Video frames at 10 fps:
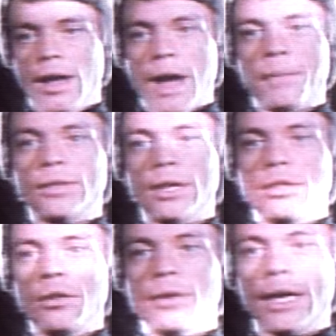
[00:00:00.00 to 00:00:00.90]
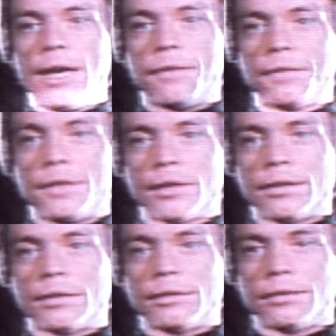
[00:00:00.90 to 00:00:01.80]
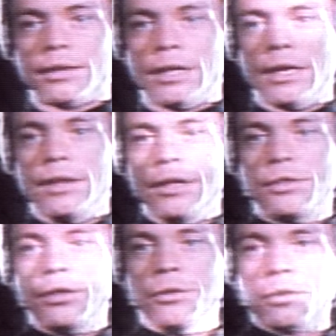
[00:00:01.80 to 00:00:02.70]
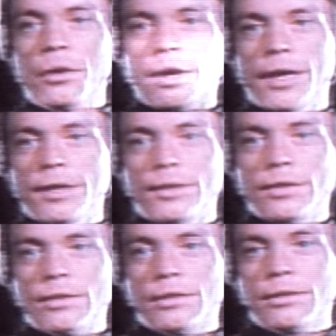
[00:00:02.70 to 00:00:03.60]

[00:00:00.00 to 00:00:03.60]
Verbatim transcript: I present to you a gift. These two droids.